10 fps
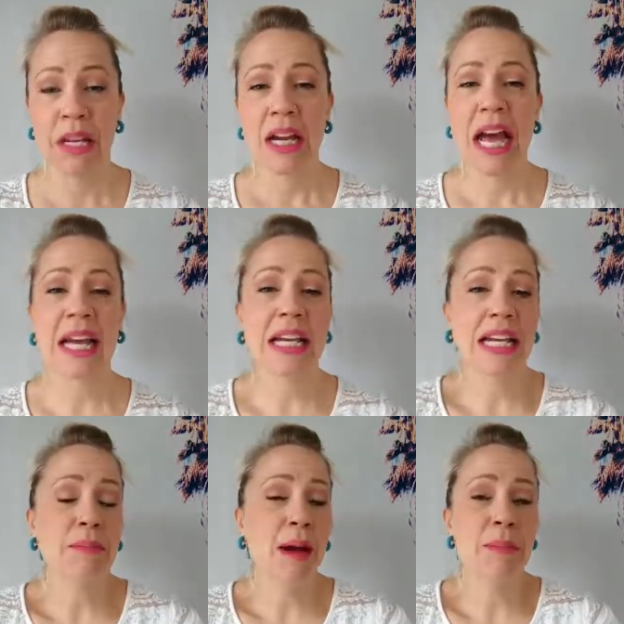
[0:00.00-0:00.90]
And
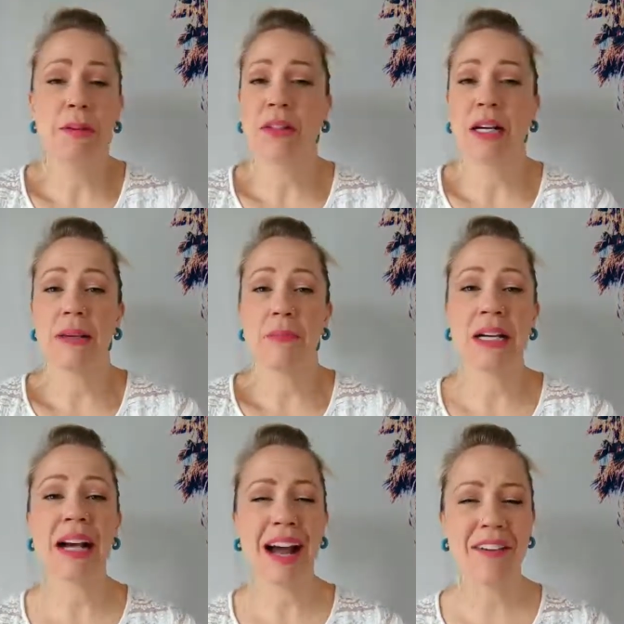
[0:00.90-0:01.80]
in my book,
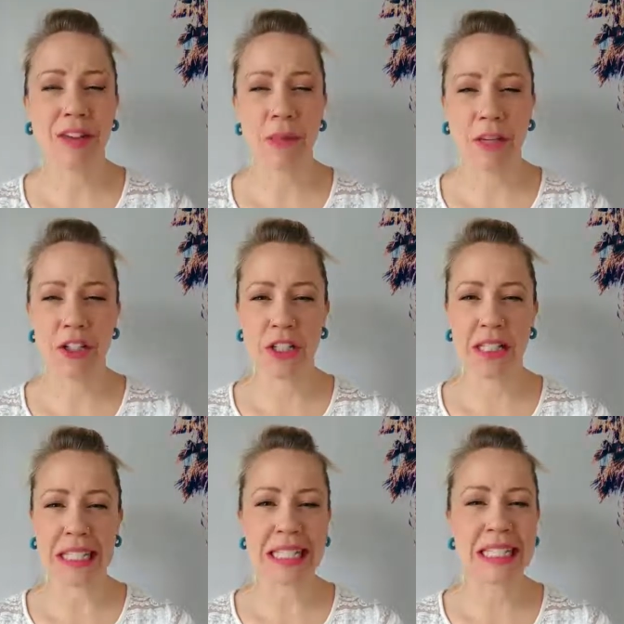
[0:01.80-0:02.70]
being high
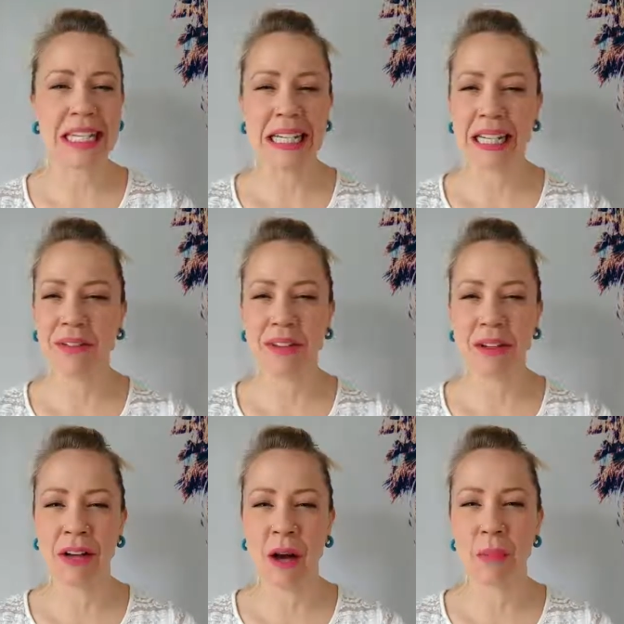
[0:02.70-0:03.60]
vibration isn't
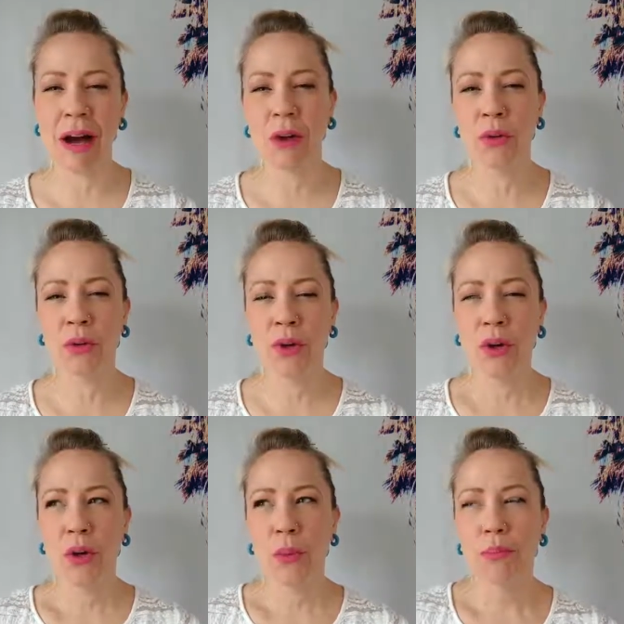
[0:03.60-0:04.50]
even about
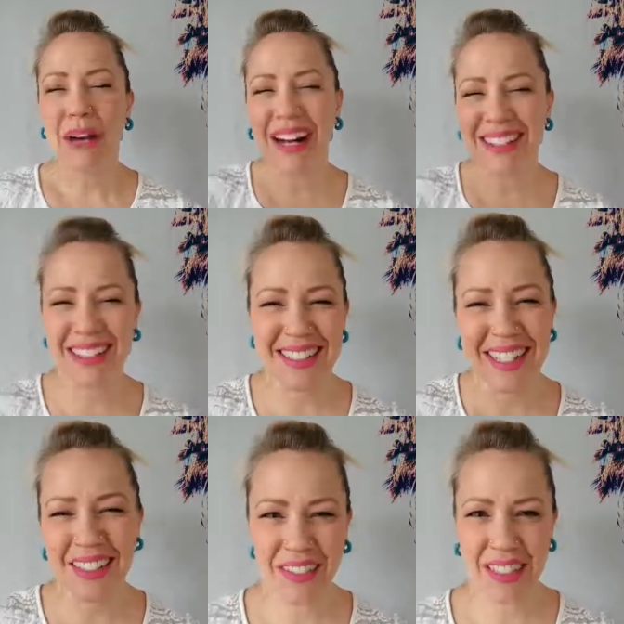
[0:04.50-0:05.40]

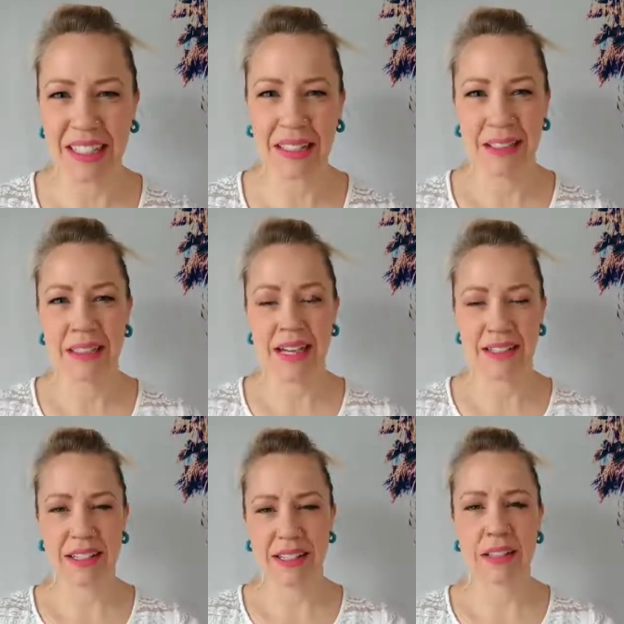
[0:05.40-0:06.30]
positivity
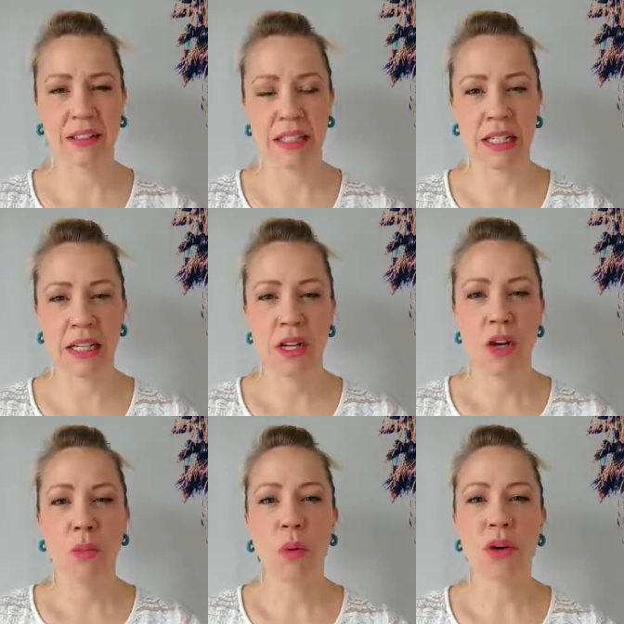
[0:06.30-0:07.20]
necessarily,
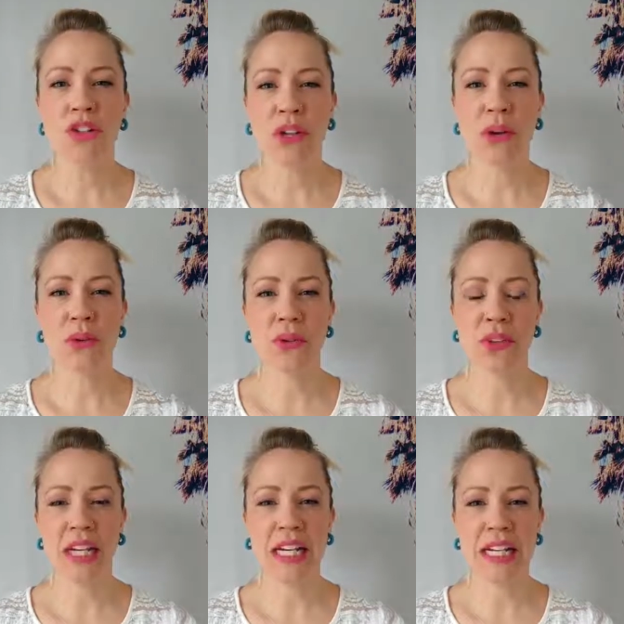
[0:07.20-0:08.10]
more so
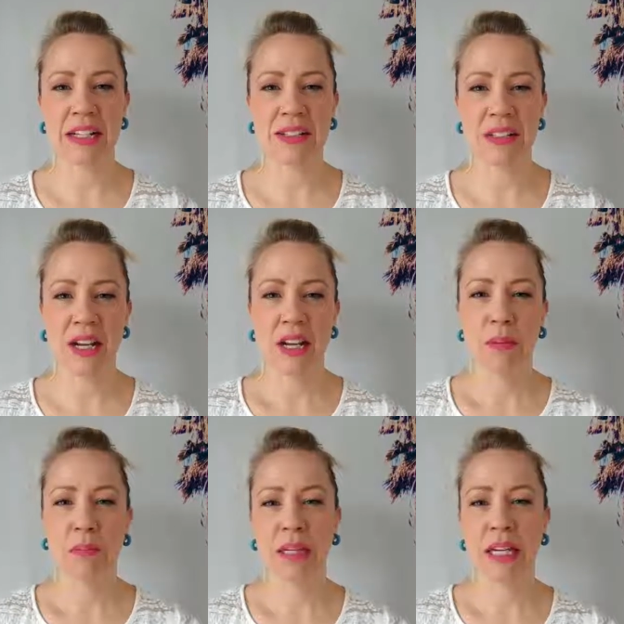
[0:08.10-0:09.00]
than it is
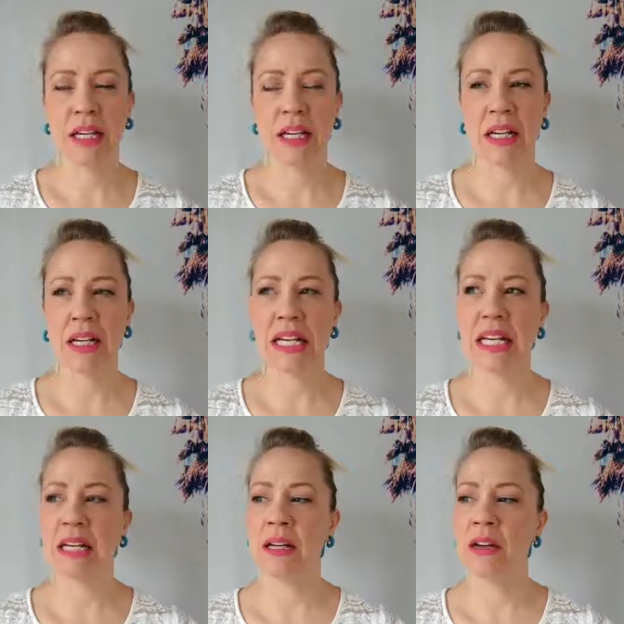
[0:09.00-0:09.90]
being
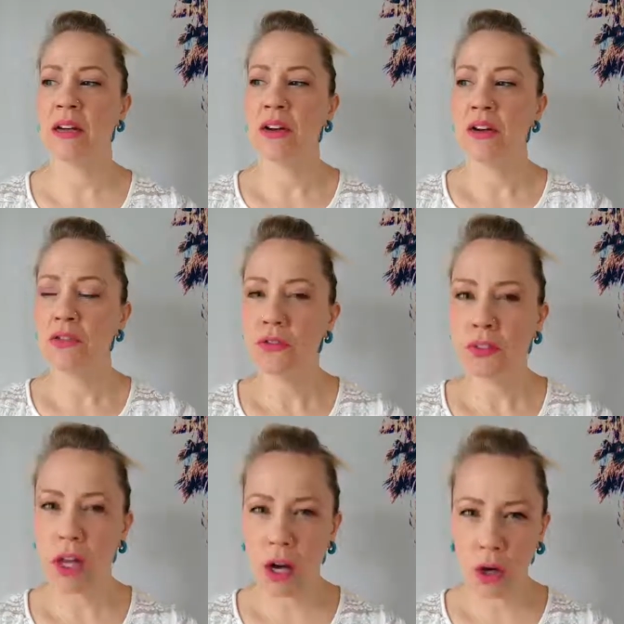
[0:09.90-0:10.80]
in
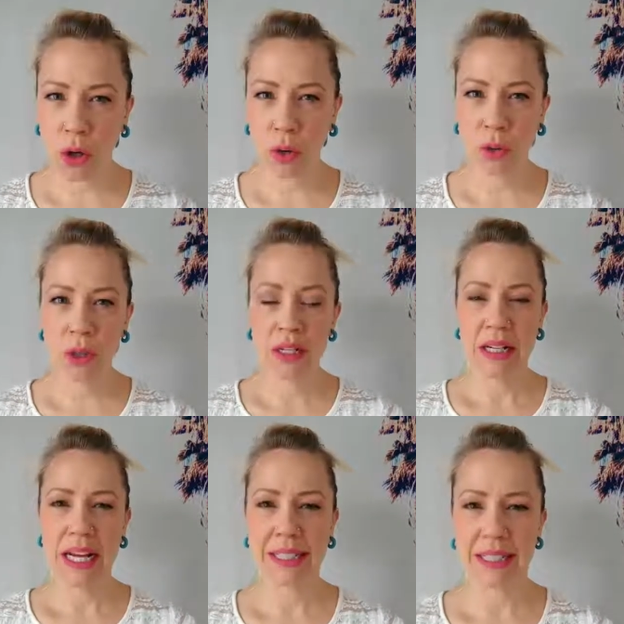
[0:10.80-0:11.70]
flow,
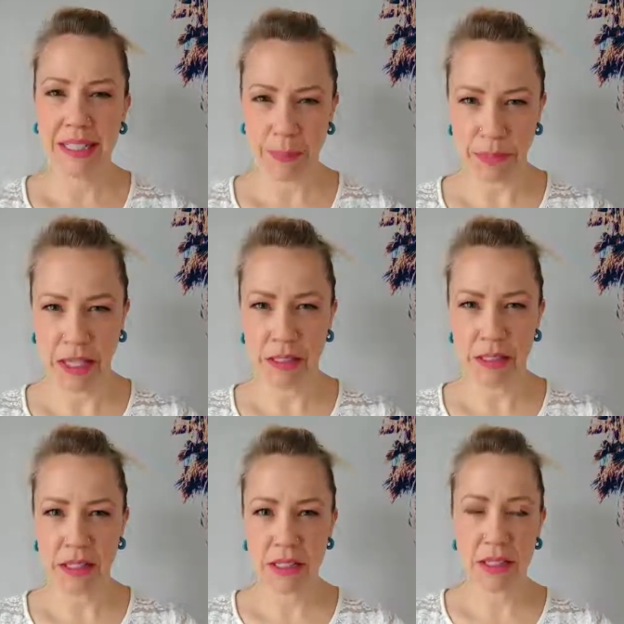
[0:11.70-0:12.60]

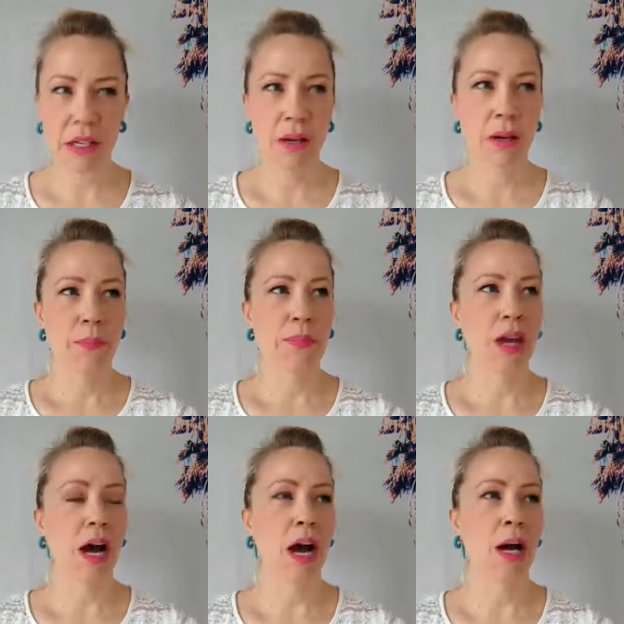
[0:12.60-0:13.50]
acceptance,
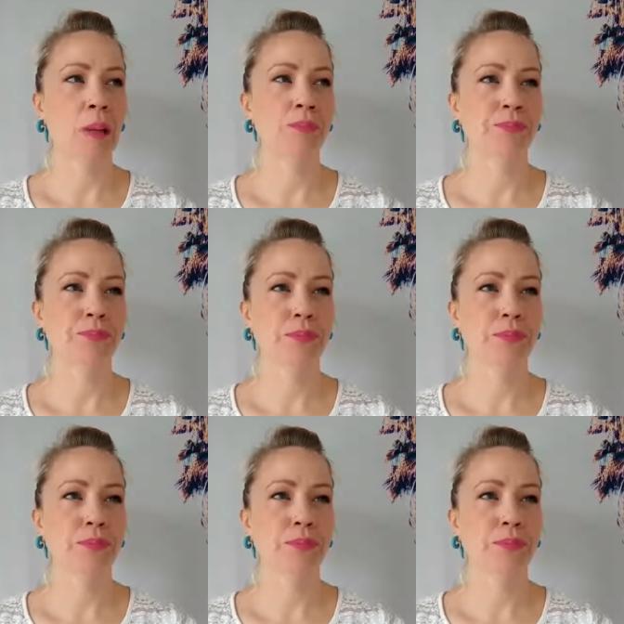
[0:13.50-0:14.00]
um,